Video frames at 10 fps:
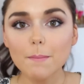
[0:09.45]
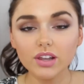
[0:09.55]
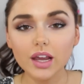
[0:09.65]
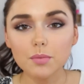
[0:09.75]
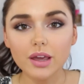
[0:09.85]
I
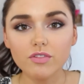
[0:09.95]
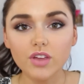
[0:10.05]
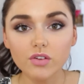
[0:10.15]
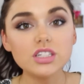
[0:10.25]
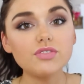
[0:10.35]
feel like my
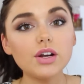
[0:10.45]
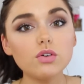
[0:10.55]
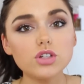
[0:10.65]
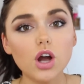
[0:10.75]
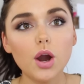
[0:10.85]
favorites
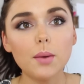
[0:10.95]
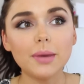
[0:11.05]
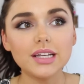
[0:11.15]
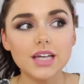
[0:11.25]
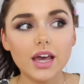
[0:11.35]
videos are
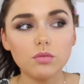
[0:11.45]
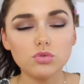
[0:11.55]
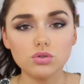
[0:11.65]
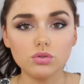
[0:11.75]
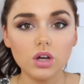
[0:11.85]
my
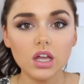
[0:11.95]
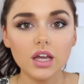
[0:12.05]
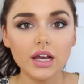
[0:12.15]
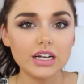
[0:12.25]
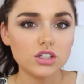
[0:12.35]
time to
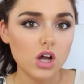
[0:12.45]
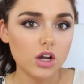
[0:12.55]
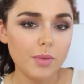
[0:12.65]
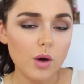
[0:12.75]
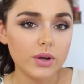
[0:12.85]
kind of
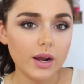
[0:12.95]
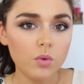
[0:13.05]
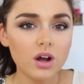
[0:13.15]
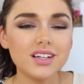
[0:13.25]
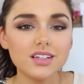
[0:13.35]
talk about what I
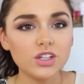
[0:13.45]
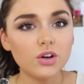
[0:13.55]
want.